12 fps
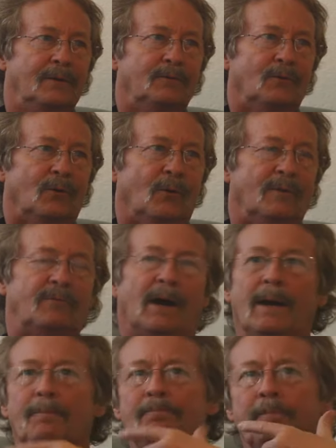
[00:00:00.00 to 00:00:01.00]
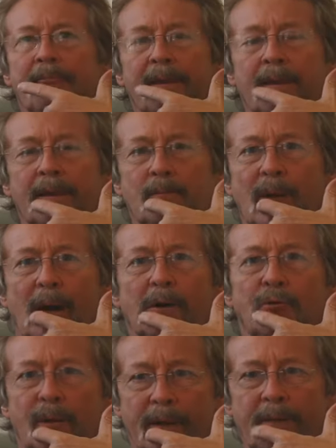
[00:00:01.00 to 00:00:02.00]
So if I am
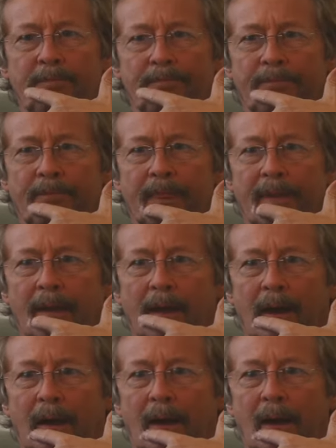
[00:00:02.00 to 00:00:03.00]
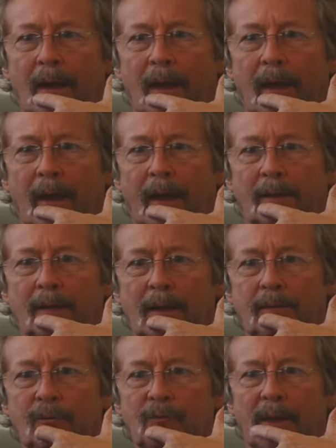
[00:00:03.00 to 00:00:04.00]
hungry and I
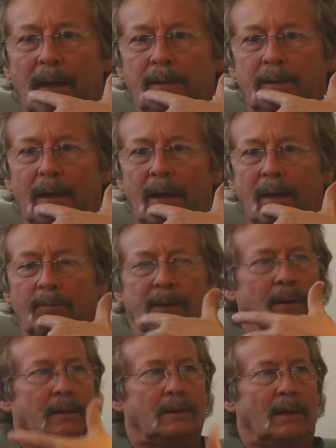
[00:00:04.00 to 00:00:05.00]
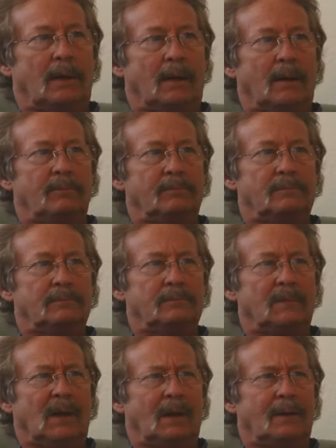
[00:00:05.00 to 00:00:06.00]
do that tapping, I'm
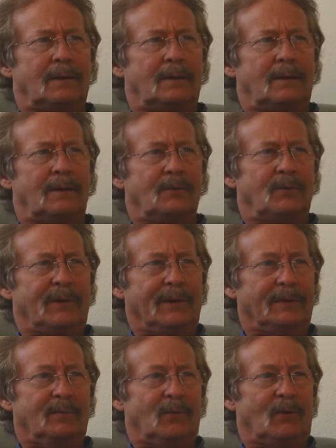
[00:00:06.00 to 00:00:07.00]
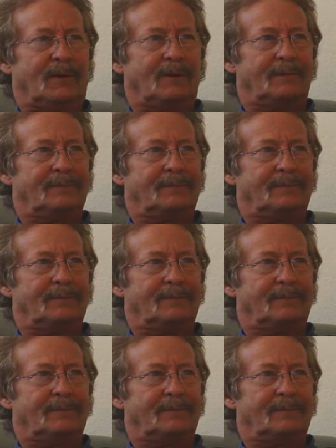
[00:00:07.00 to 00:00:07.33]
not hungry anymore.